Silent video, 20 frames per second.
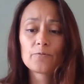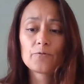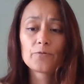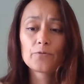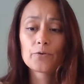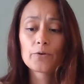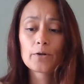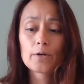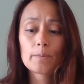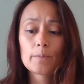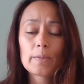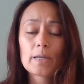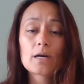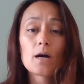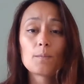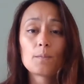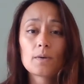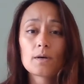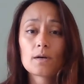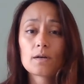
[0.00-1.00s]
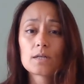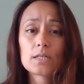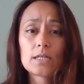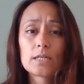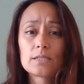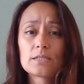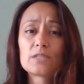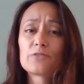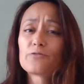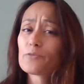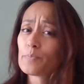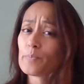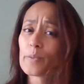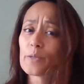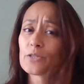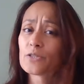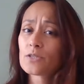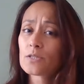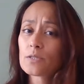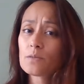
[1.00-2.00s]
for becoming a different
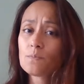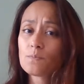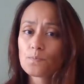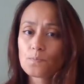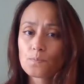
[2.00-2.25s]
person